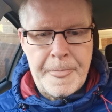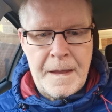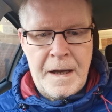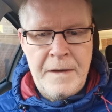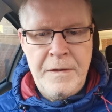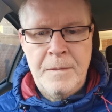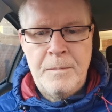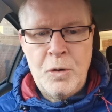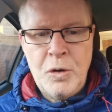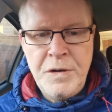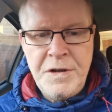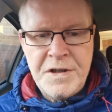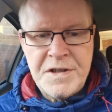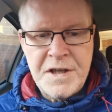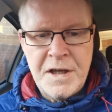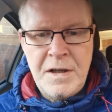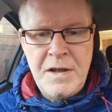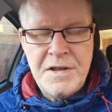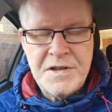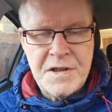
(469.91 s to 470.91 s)
and the more you
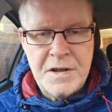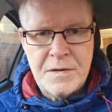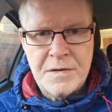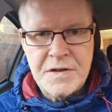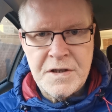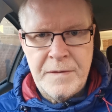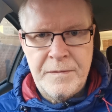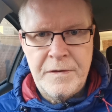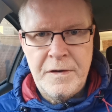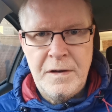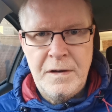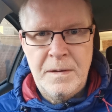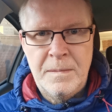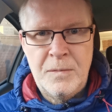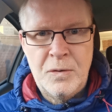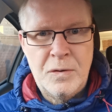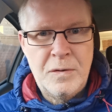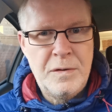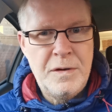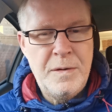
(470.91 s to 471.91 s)
tell yourself something, the
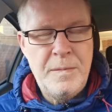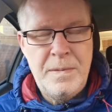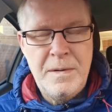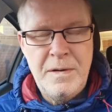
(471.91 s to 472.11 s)
more you,